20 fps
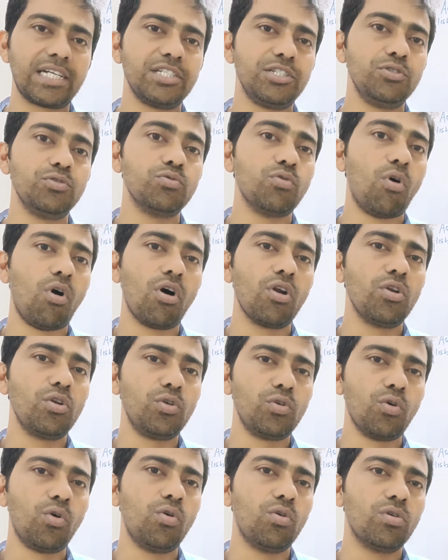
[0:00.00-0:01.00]
you all
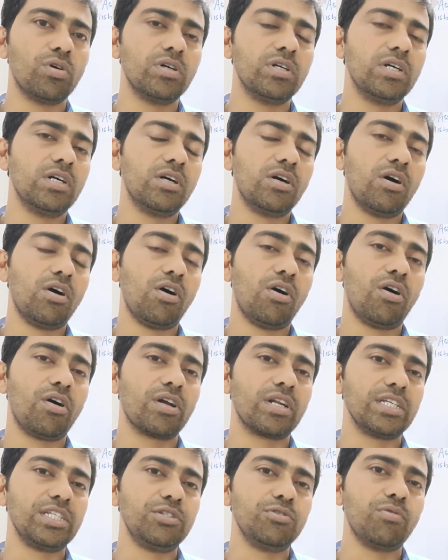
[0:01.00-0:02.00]
know,
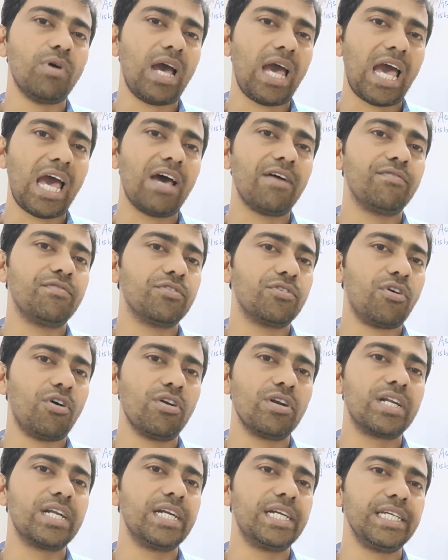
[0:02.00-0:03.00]
or you have
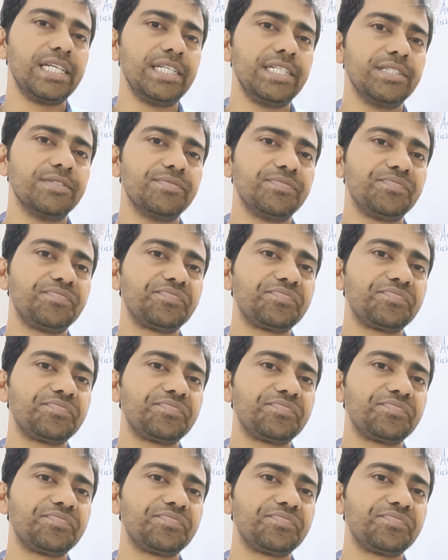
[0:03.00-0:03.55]
already